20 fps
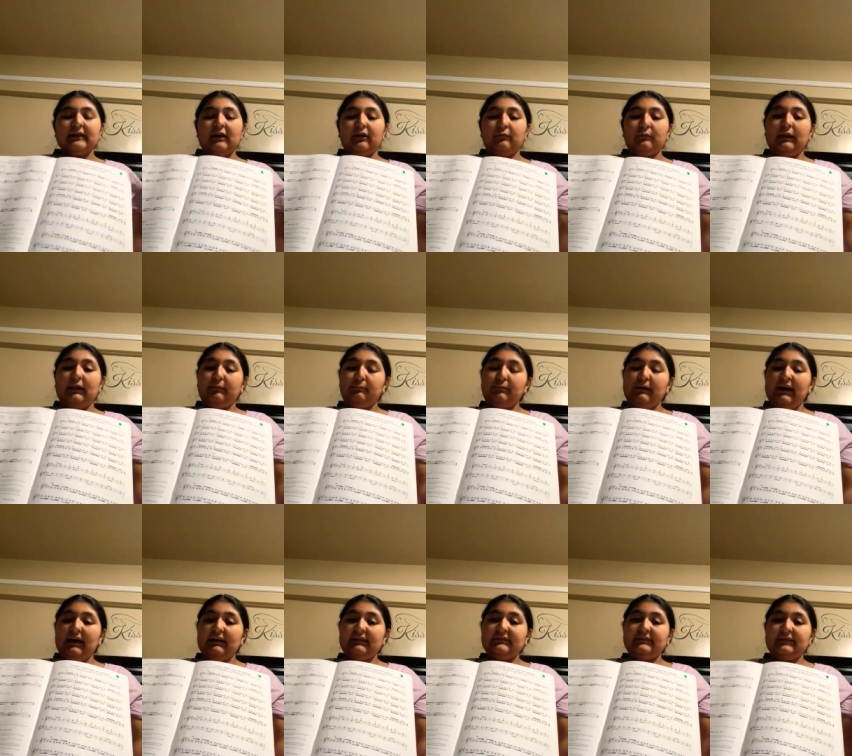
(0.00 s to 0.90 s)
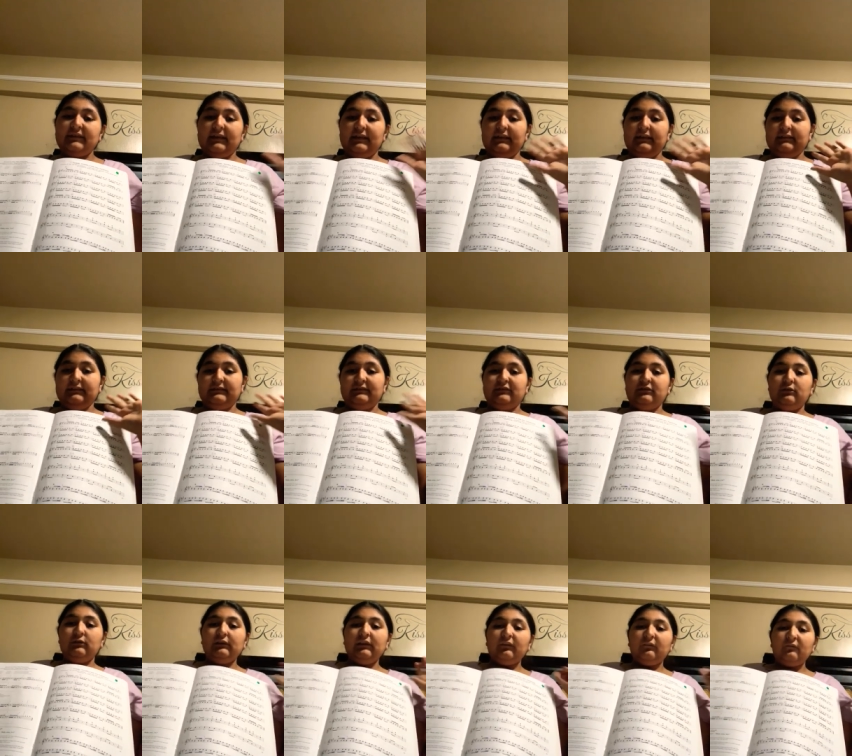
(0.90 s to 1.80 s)
I already passed it. It's
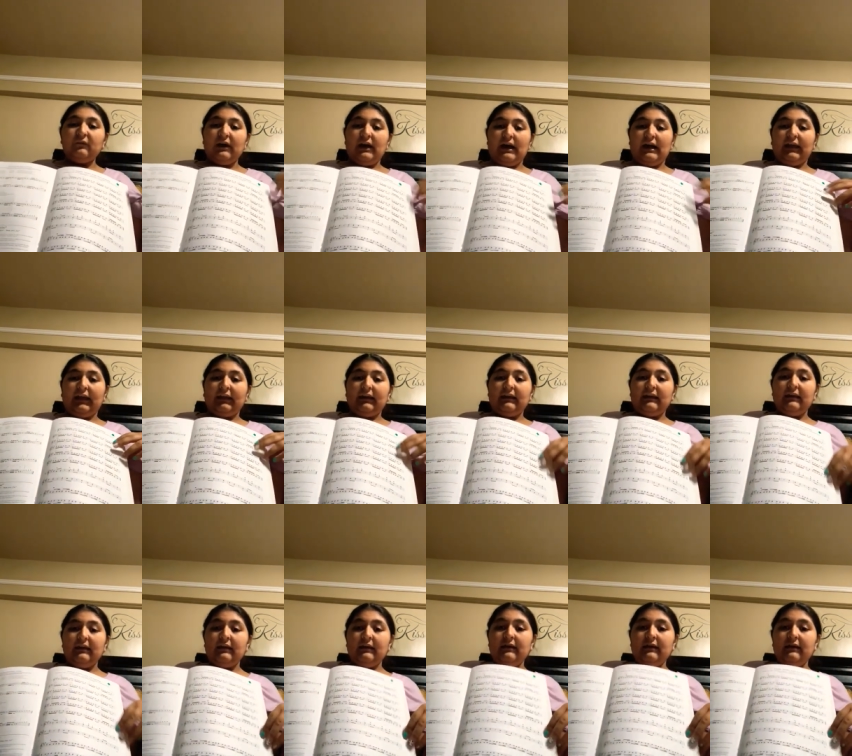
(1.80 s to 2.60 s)
totally fine.